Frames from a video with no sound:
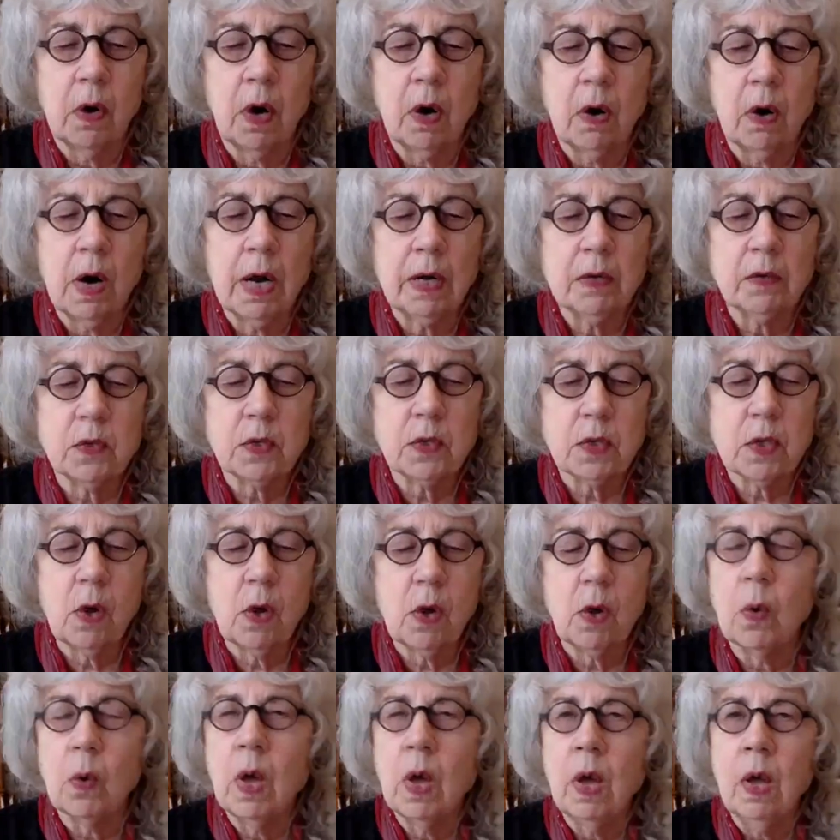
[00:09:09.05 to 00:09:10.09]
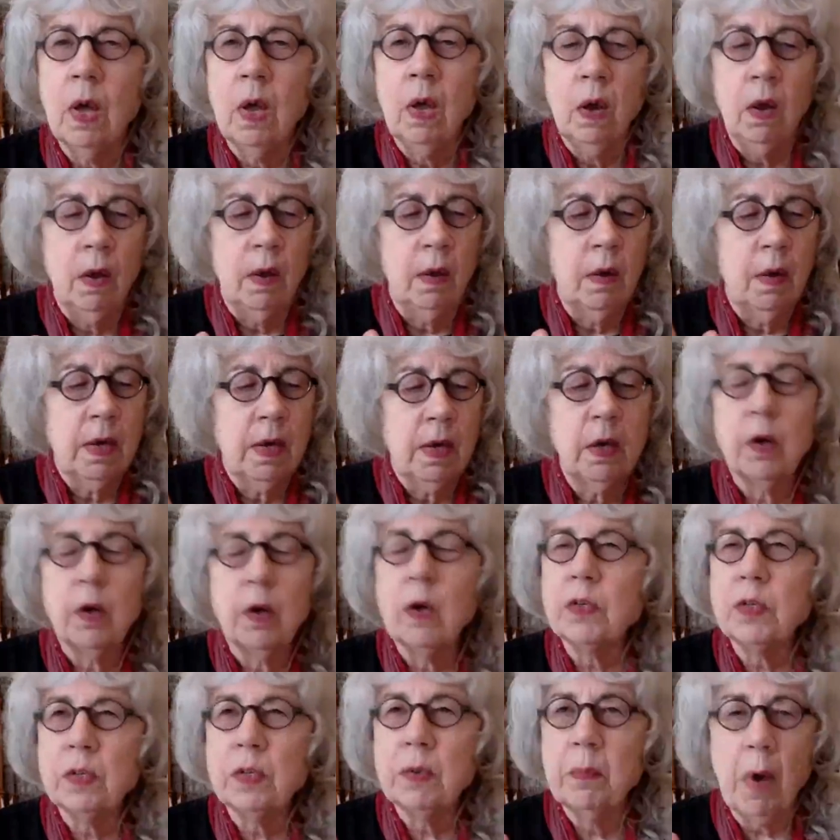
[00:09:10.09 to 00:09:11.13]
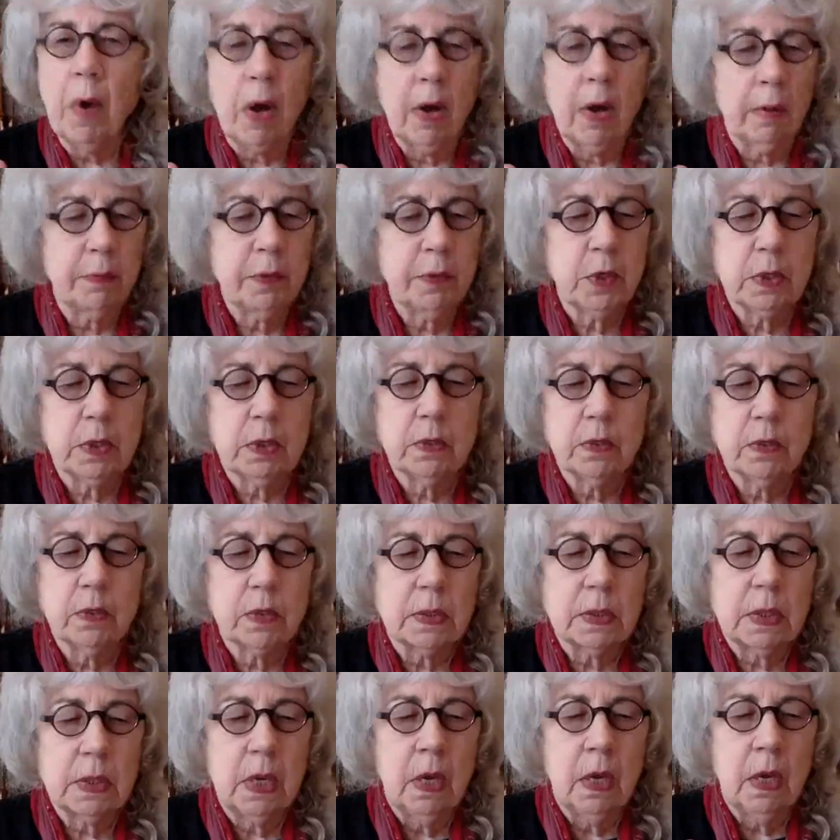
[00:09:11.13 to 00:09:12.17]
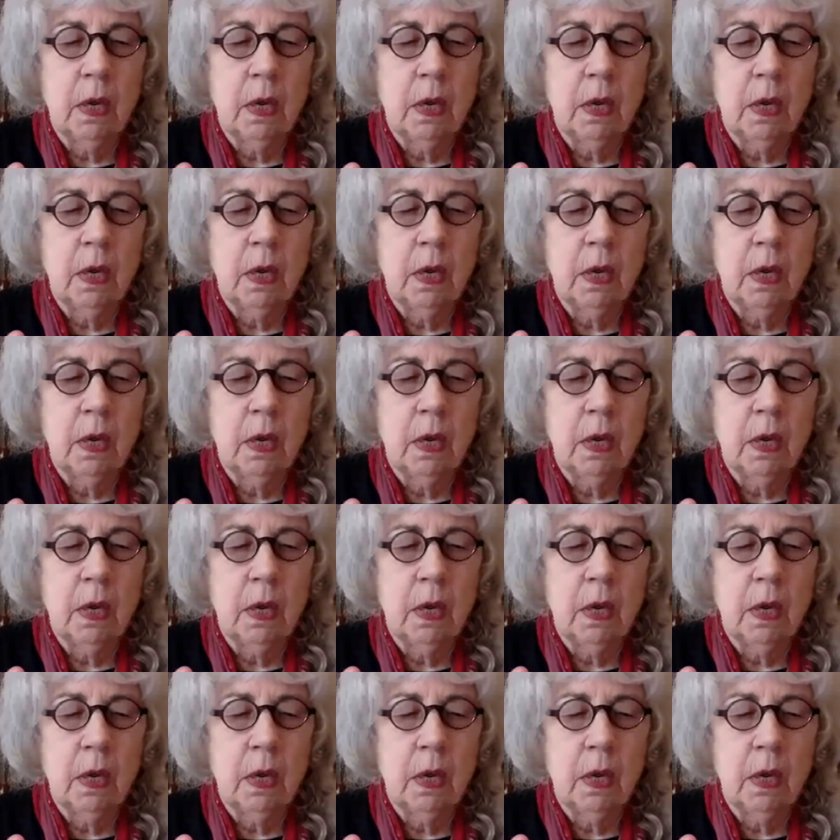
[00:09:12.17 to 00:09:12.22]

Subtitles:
All right, so here are some options.